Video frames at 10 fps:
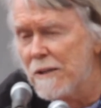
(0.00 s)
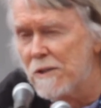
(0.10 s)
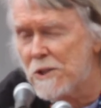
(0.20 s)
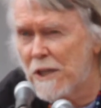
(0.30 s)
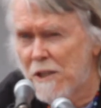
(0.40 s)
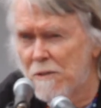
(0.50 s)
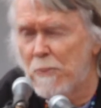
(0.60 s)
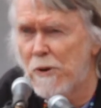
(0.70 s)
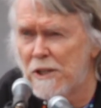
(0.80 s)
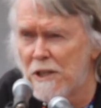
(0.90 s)
The
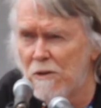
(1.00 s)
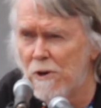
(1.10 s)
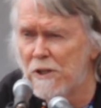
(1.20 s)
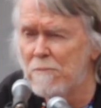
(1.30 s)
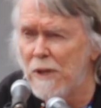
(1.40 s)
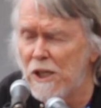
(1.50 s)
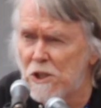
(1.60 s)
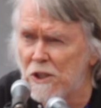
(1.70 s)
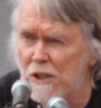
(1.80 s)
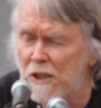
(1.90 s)
second point I want to
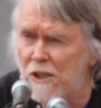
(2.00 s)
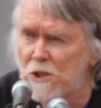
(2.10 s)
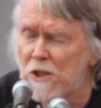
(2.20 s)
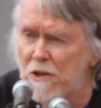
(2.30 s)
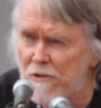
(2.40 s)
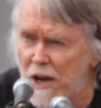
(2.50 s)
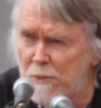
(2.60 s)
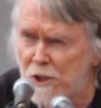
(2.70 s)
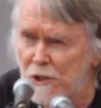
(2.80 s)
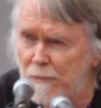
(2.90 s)
mention is
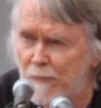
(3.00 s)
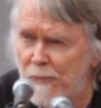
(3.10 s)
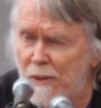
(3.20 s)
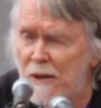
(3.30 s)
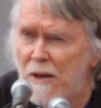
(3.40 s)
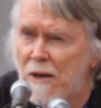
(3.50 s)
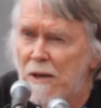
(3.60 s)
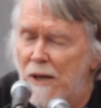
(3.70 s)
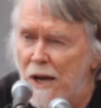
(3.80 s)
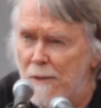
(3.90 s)
corruption.
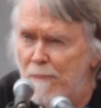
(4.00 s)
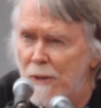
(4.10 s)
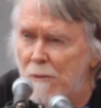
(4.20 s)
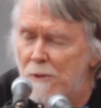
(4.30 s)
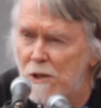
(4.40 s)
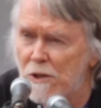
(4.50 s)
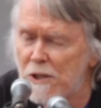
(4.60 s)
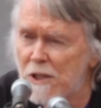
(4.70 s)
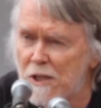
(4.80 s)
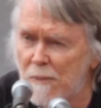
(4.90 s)
Um, we
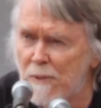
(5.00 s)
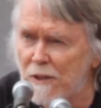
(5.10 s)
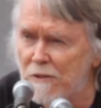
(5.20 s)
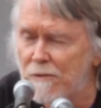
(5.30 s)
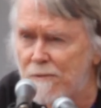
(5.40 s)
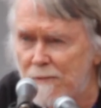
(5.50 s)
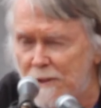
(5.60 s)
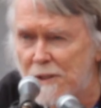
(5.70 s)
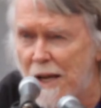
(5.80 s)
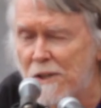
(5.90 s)
heard a couple of
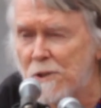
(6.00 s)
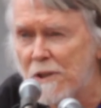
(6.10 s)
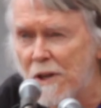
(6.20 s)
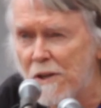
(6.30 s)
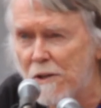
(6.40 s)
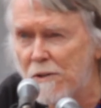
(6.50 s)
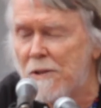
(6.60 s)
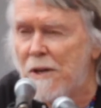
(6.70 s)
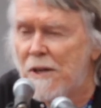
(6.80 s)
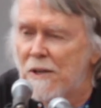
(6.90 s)
days
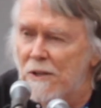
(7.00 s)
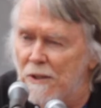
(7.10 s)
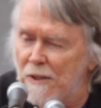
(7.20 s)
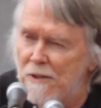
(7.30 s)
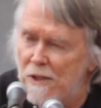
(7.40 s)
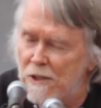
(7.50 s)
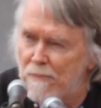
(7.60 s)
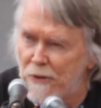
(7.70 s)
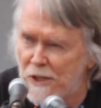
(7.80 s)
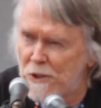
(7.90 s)
ago the, the
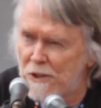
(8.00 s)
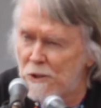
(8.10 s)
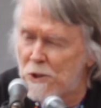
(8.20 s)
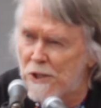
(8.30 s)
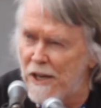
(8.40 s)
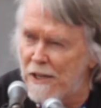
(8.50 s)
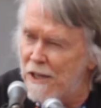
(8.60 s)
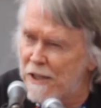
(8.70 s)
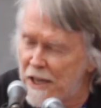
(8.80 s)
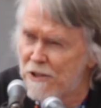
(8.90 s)
president saying,
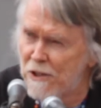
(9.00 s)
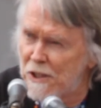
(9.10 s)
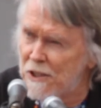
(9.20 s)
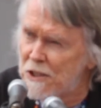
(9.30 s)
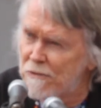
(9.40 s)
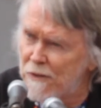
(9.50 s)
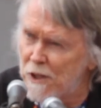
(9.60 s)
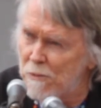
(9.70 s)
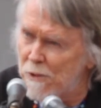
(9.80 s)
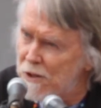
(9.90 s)
I cannot
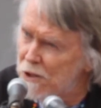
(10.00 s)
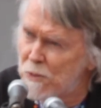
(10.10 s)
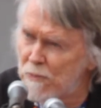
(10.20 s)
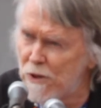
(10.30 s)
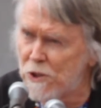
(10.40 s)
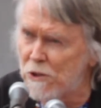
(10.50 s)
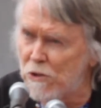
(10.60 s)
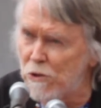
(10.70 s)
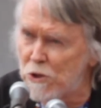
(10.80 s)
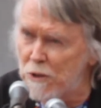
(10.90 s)
interfere with this
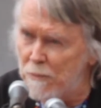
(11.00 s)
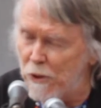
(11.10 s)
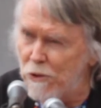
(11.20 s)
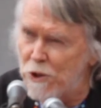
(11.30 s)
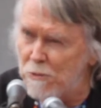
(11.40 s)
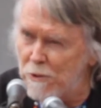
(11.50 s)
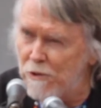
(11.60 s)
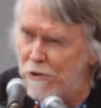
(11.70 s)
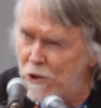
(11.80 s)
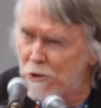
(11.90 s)
prosecution because it
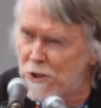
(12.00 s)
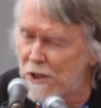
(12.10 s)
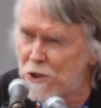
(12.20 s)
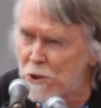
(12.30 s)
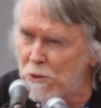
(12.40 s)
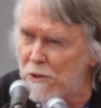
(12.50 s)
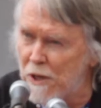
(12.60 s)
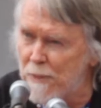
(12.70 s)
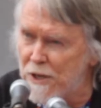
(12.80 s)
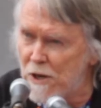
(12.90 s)
would reduce us to
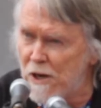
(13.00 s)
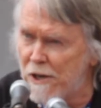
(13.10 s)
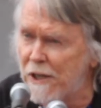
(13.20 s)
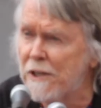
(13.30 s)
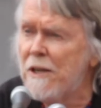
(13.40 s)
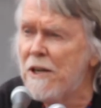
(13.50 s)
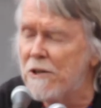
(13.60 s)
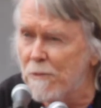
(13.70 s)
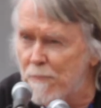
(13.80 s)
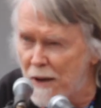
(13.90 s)
a banana
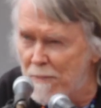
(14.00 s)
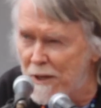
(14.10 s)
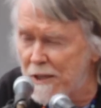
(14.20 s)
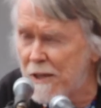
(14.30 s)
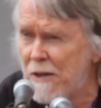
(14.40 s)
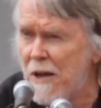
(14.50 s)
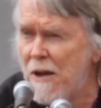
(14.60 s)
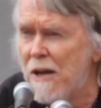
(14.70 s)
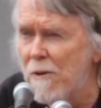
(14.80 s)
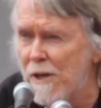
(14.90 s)
republic.
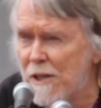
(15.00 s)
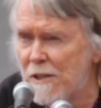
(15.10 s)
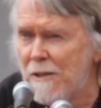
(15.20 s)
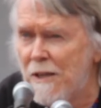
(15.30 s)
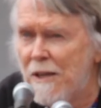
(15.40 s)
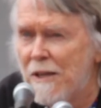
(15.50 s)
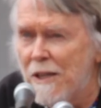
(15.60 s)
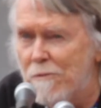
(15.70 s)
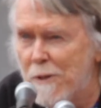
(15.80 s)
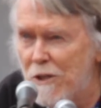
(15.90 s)
Well,
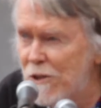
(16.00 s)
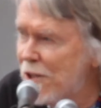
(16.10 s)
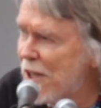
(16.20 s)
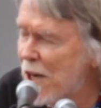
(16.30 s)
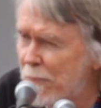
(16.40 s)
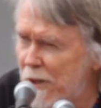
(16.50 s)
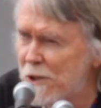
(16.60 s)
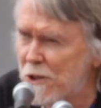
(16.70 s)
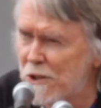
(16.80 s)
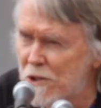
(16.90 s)
if we look at our
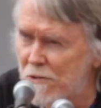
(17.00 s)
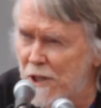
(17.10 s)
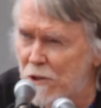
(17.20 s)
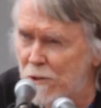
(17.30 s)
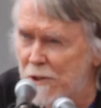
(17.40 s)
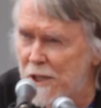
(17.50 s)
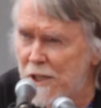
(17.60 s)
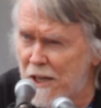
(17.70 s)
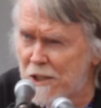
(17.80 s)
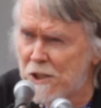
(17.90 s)
president's record,
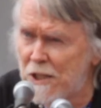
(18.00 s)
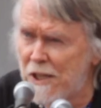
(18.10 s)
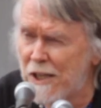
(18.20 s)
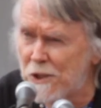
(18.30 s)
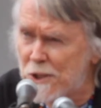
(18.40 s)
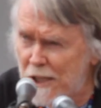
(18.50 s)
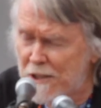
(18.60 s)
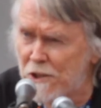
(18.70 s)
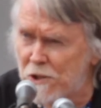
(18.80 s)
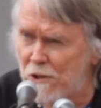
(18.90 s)
he actually has
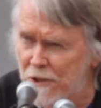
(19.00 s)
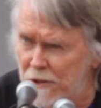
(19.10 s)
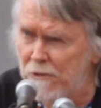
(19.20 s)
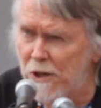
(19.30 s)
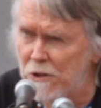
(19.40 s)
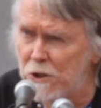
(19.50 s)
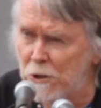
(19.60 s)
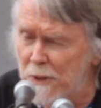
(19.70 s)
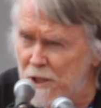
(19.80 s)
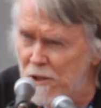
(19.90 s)
set us on the road
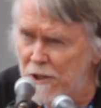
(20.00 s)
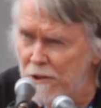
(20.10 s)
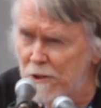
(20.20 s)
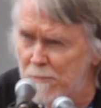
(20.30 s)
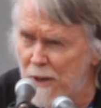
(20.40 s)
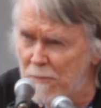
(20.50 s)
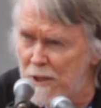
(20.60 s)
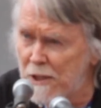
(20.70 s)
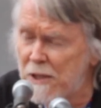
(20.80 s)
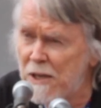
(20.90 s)
to banana
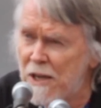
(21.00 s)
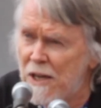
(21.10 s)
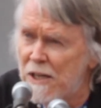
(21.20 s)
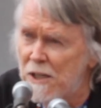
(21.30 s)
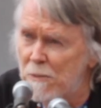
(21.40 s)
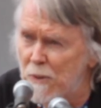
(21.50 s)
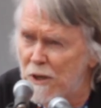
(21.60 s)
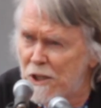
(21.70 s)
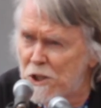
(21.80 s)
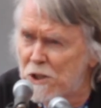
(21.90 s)
republic. He
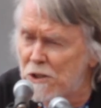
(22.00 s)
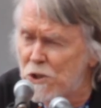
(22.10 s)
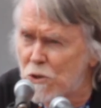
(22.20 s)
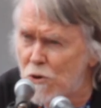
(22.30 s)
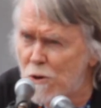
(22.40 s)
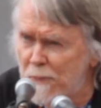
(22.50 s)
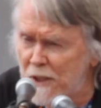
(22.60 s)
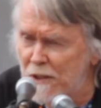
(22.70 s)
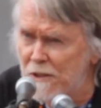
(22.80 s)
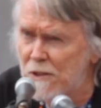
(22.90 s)
abolished the
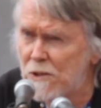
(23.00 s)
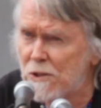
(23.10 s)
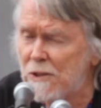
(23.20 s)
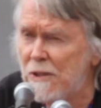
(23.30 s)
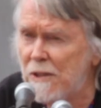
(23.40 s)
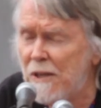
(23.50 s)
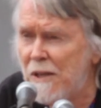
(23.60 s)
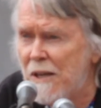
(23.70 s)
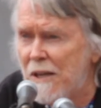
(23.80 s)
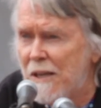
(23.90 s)
scorpions.
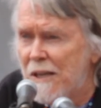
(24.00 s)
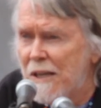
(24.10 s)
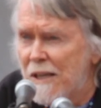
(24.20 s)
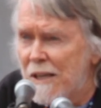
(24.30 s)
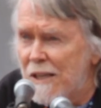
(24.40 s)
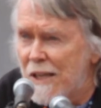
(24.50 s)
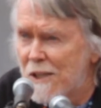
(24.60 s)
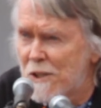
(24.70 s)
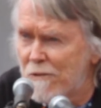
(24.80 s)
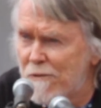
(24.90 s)
He
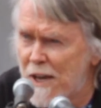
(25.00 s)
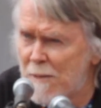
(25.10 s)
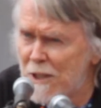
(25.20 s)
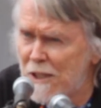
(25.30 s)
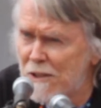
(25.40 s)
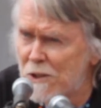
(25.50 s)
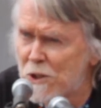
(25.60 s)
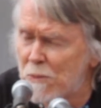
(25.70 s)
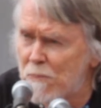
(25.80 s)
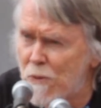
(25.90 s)
has a family that
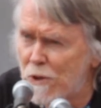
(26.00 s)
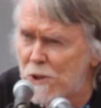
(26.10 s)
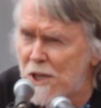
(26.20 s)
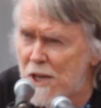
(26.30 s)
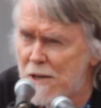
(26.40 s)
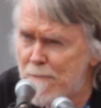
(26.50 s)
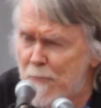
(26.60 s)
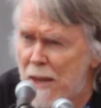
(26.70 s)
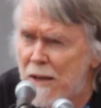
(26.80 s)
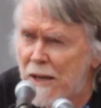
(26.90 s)
supports
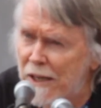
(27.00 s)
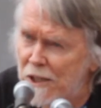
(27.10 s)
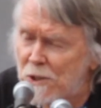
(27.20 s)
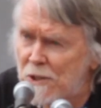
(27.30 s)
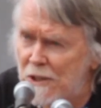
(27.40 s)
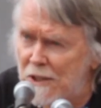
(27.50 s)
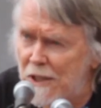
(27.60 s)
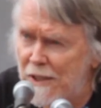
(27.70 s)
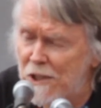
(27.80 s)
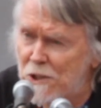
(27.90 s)
him and is
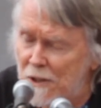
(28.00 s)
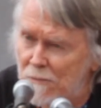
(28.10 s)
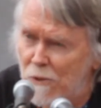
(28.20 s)
engaged in